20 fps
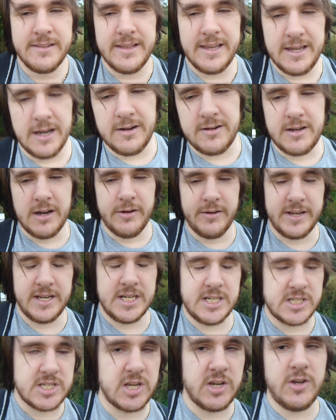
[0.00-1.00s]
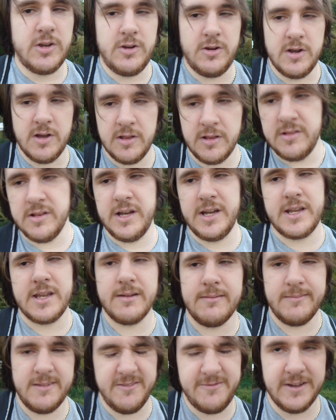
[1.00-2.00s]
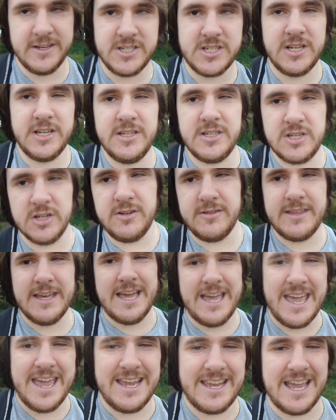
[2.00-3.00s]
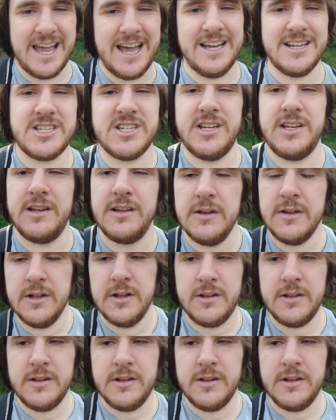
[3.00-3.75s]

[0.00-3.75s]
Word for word: they are going to, like, eventually do the egg hatching,